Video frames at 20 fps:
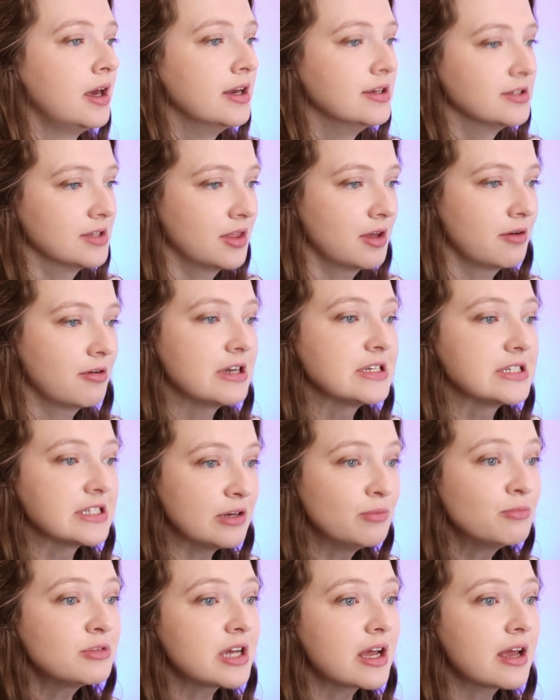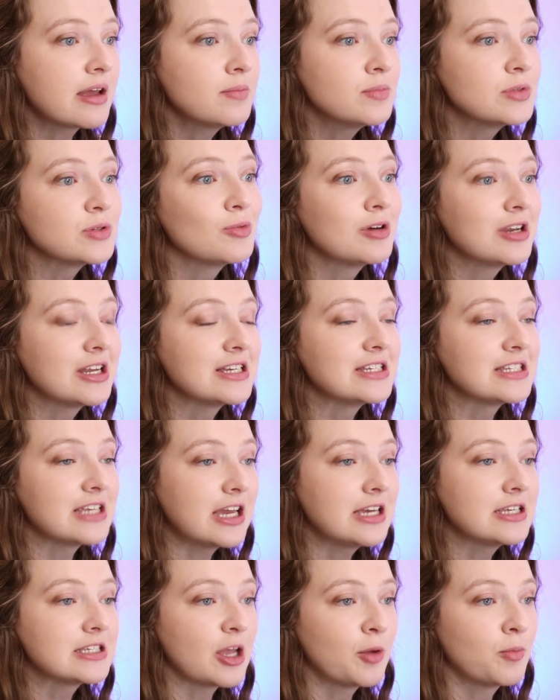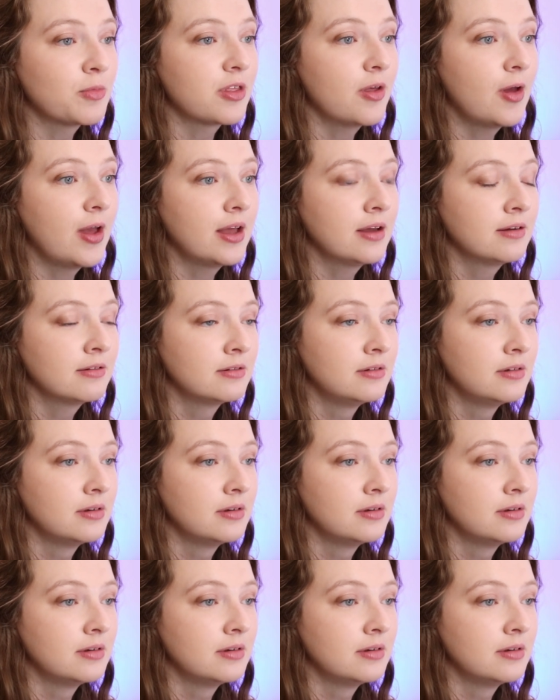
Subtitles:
So there are some times when I say something,